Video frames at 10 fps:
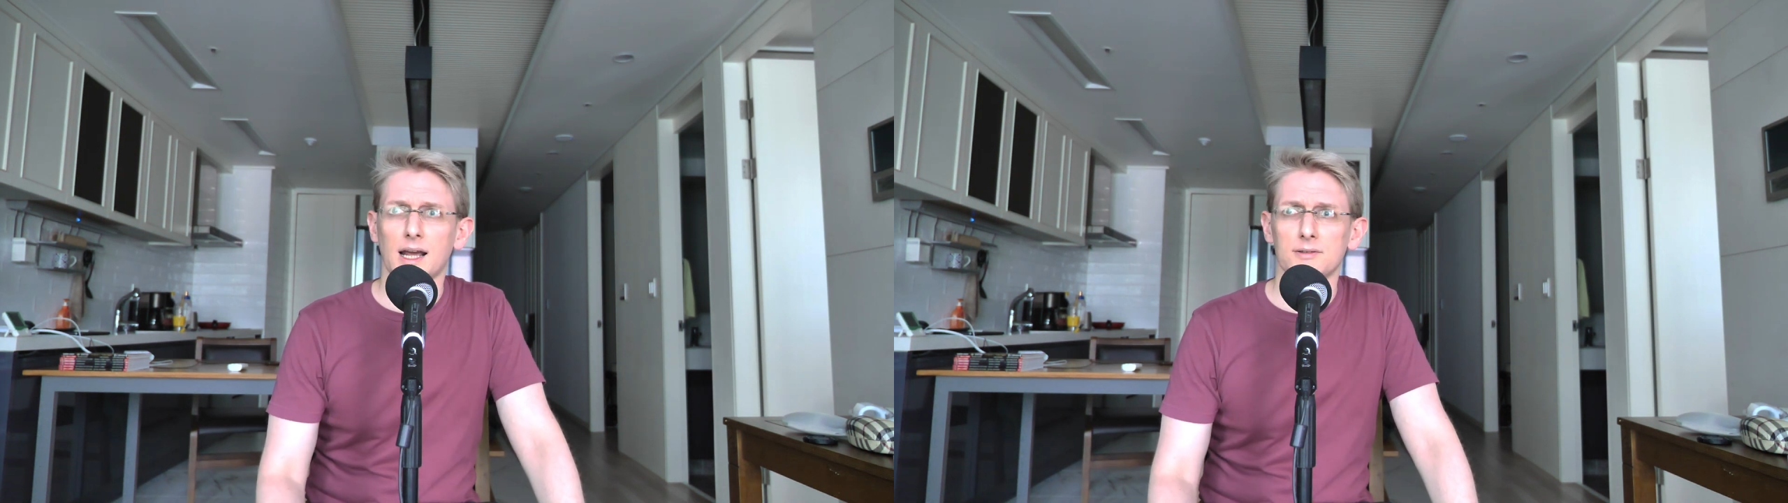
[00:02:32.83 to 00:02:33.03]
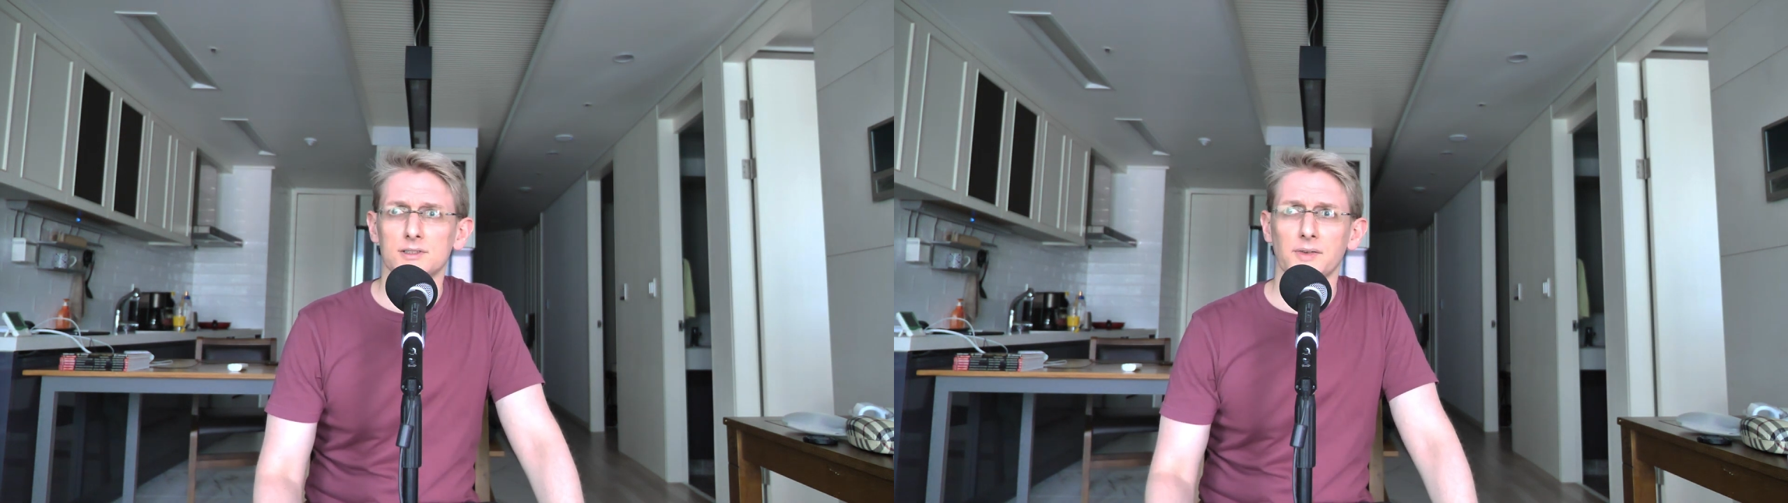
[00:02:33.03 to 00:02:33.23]

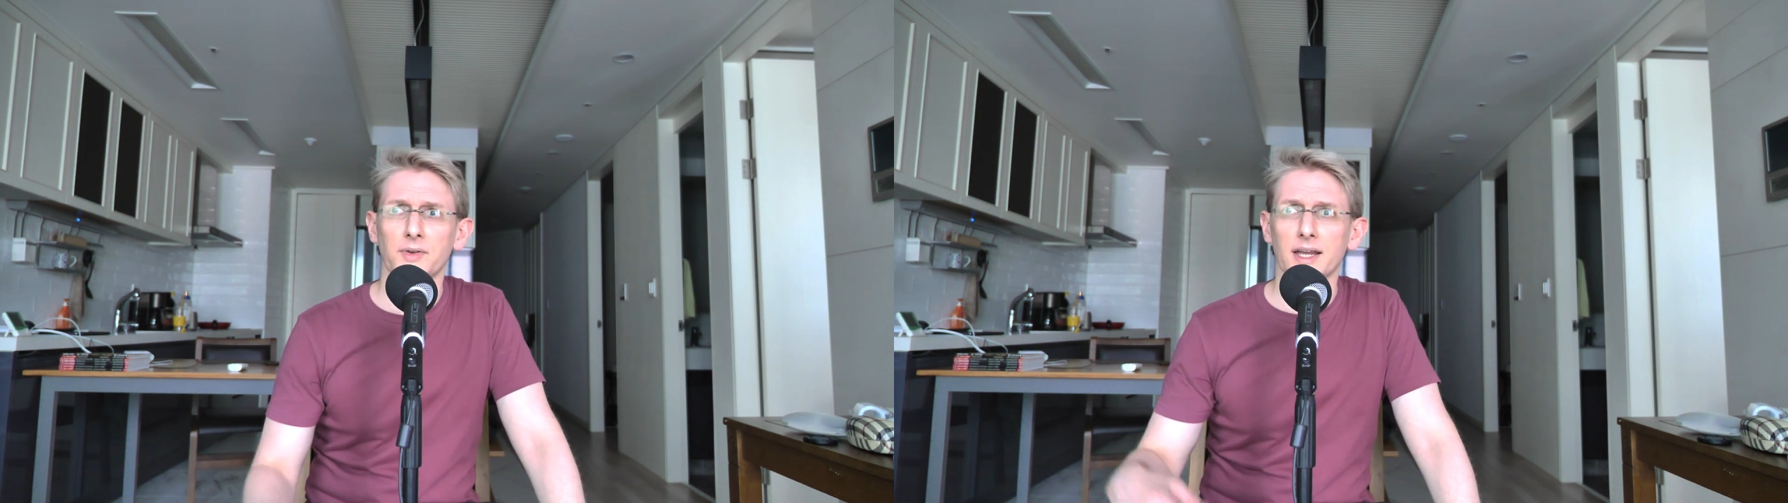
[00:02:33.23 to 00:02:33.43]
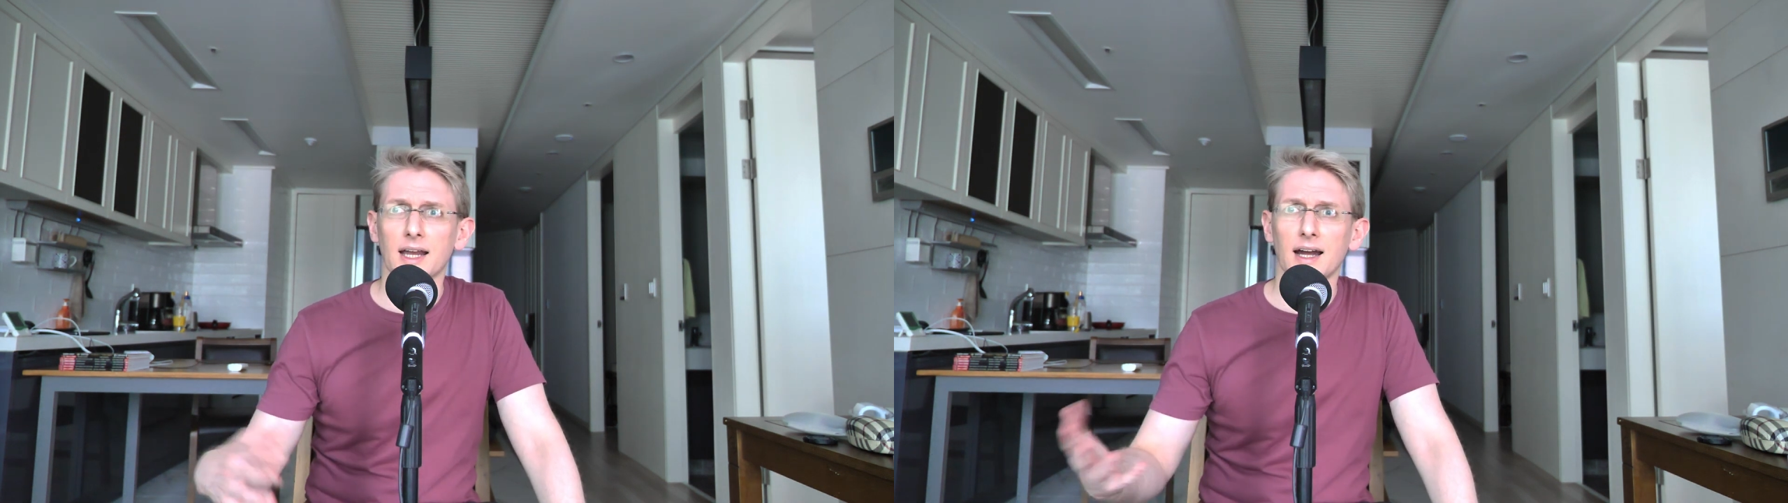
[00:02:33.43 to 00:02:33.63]
I was
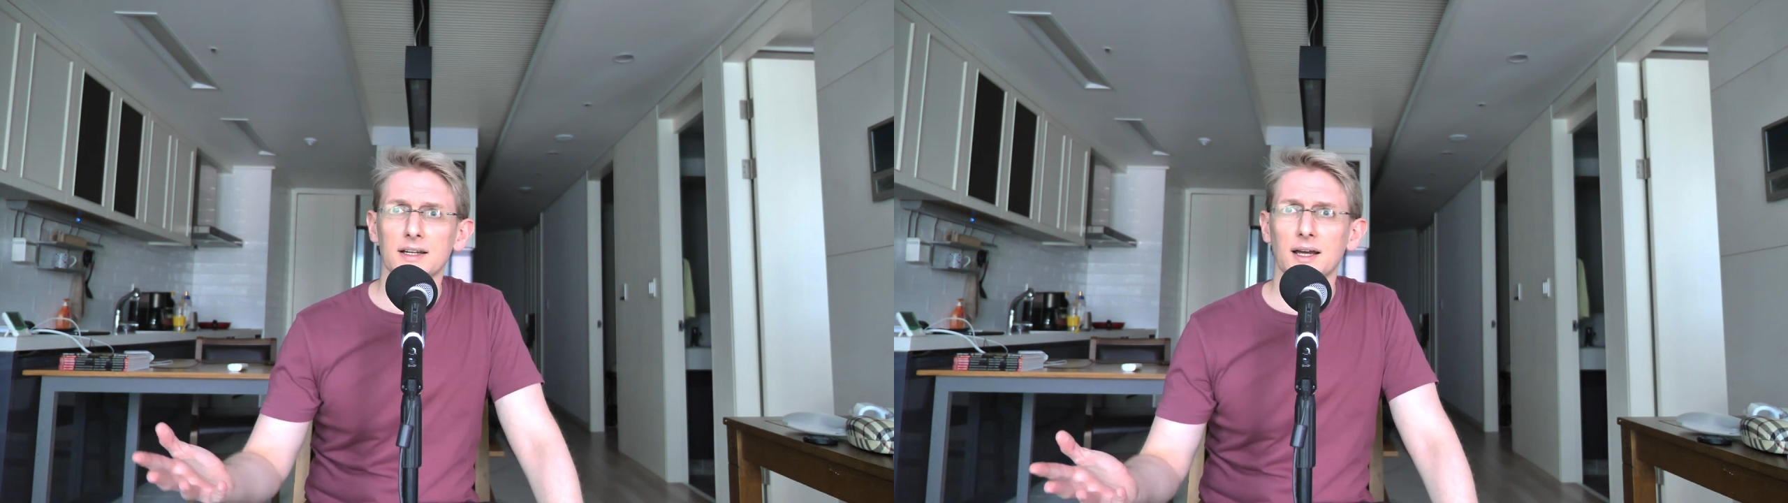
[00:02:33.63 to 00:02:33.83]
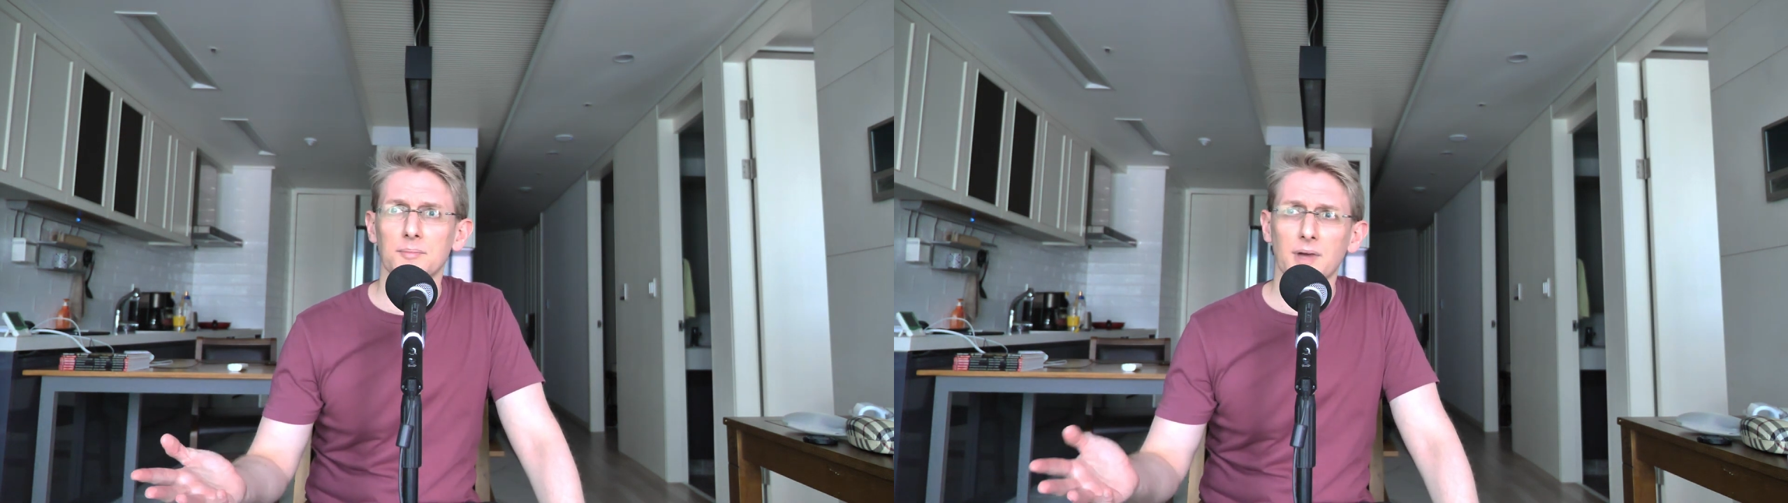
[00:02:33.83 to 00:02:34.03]
living in
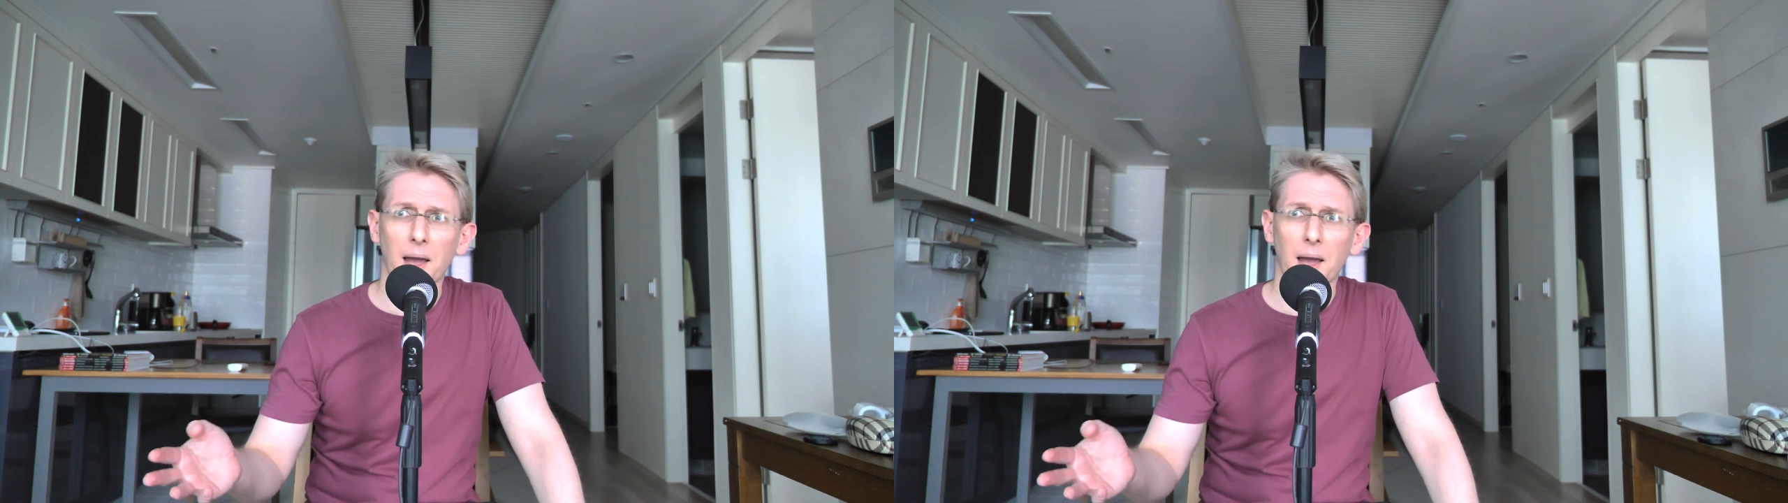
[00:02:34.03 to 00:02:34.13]
Gangnam,